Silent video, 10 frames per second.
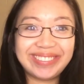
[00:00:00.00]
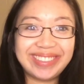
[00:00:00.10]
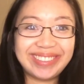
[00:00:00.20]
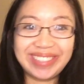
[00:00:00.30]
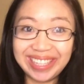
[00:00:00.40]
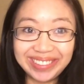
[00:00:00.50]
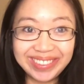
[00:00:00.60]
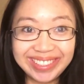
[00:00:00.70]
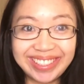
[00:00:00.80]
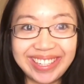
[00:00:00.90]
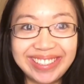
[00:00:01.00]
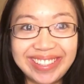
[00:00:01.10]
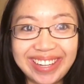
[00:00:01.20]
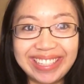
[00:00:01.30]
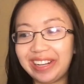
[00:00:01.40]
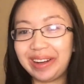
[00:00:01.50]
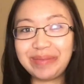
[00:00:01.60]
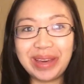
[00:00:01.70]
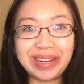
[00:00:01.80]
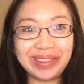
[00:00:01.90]
but I don't want to scare you guys. I
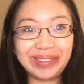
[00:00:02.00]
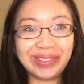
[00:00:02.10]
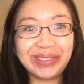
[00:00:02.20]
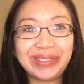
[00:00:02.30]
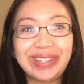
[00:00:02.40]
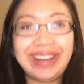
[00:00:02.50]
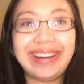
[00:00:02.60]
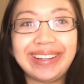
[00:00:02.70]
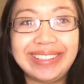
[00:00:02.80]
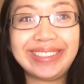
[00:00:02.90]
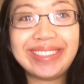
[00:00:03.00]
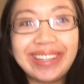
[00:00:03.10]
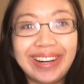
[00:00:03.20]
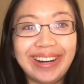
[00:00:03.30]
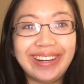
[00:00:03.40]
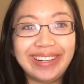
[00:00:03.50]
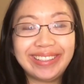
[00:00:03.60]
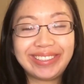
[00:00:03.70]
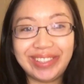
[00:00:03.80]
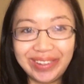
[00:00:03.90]
made it through and
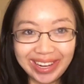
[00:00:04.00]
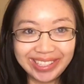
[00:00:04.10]
so can